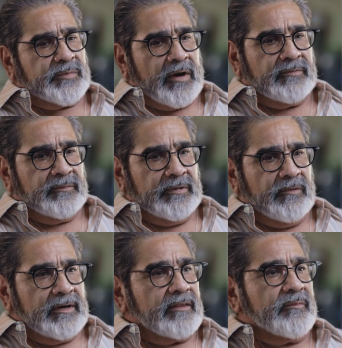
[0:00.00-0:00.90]
probably
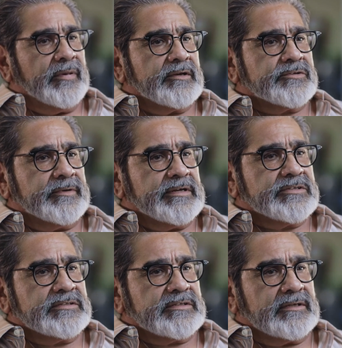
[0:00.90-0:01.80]
one of the biggest
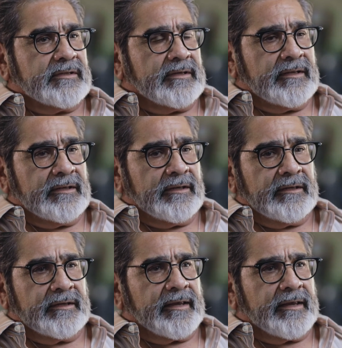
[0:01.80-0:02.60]
regions in, in, in